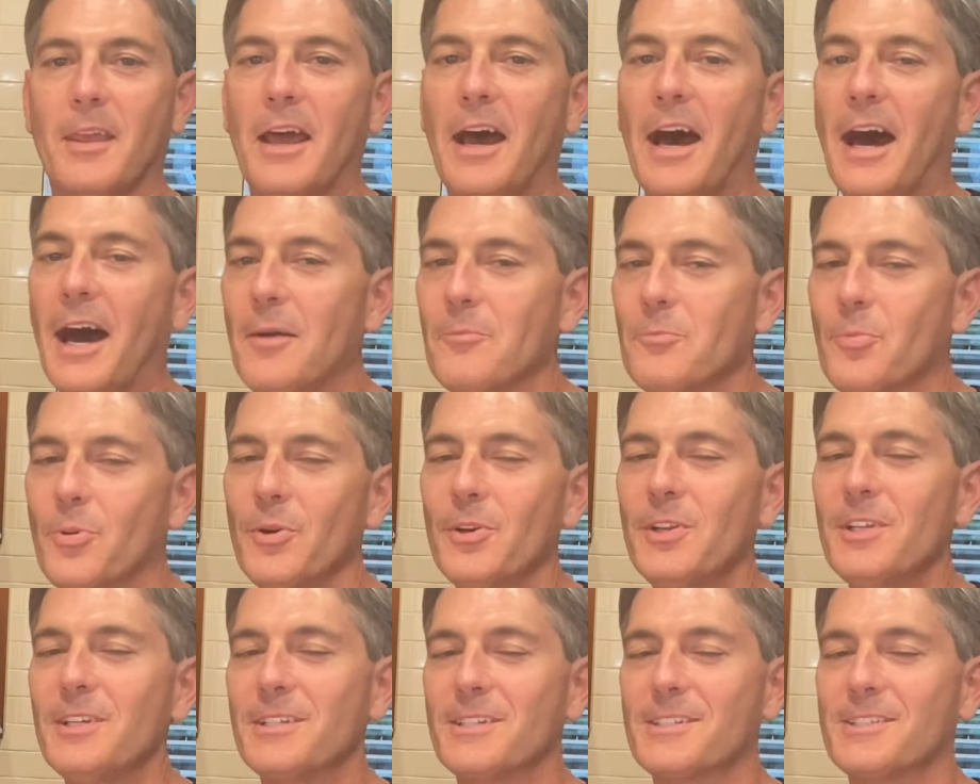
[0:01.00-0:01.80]
I'm
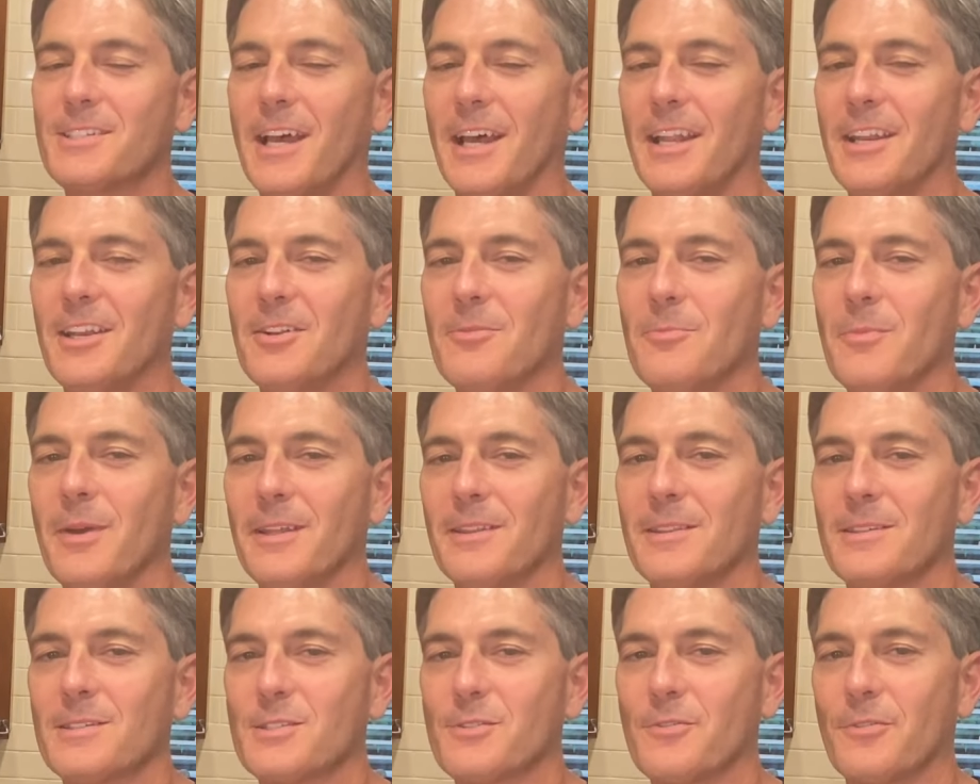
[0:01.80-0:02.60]
pretty excited to make
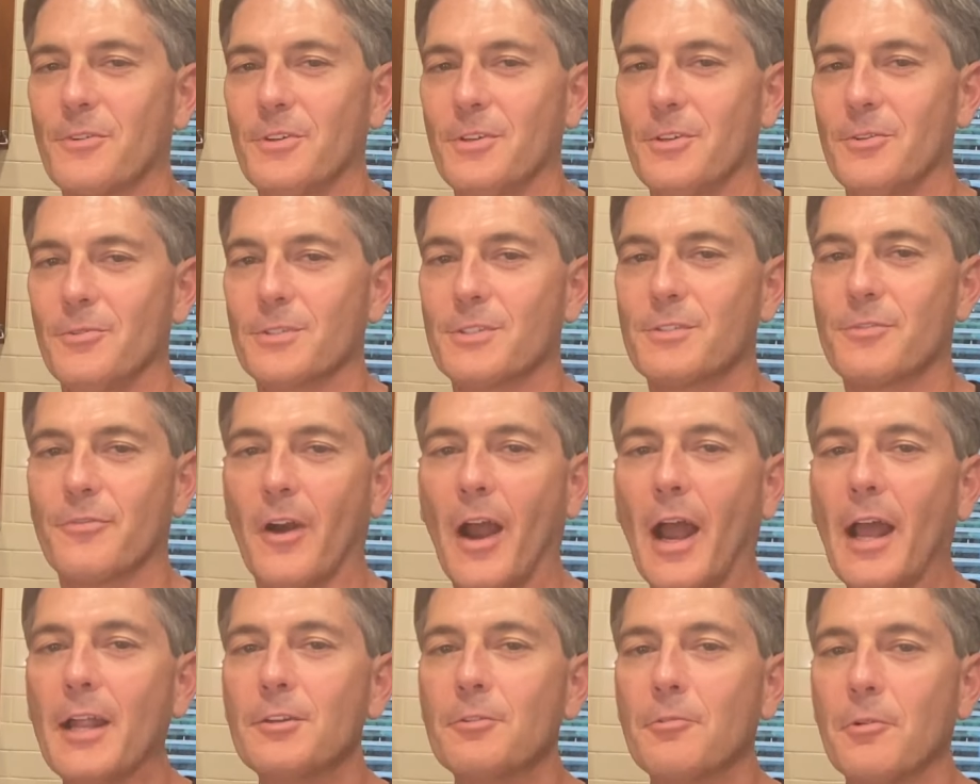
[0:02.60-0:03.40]
this for you. It's
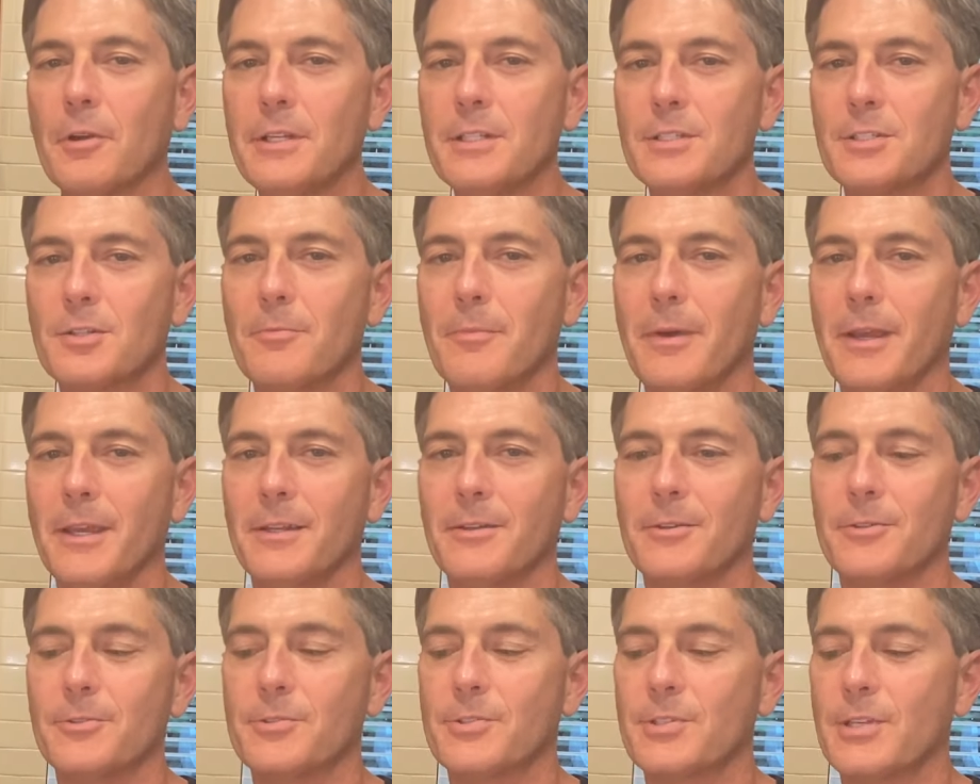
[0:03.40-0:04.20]
fried green
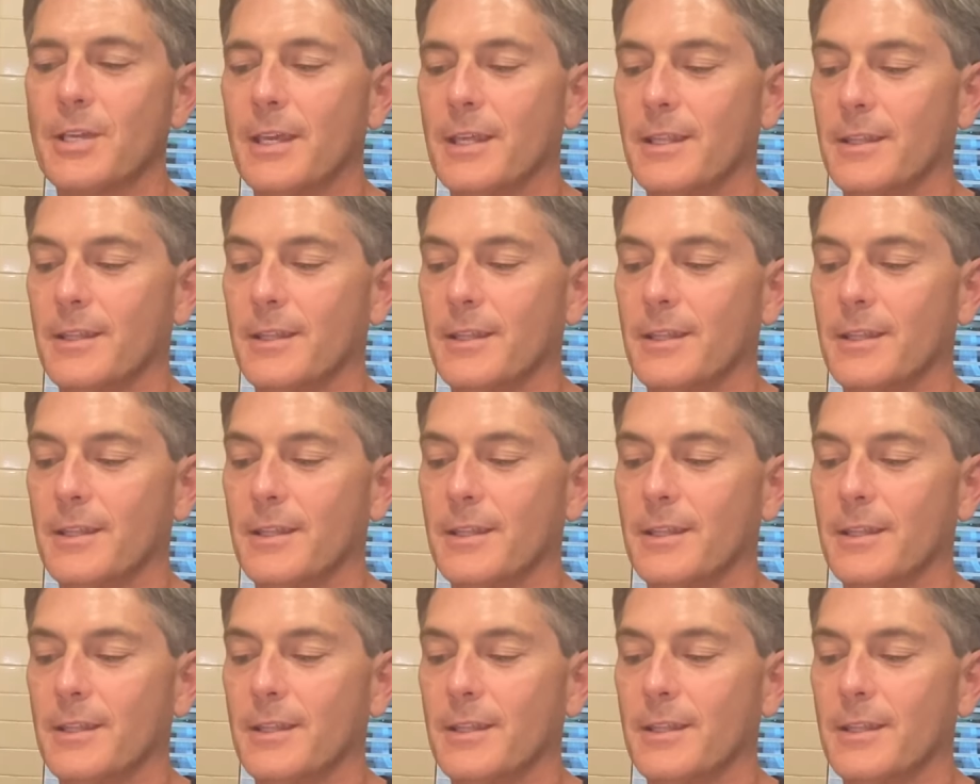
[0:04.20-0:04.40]
tomatoes.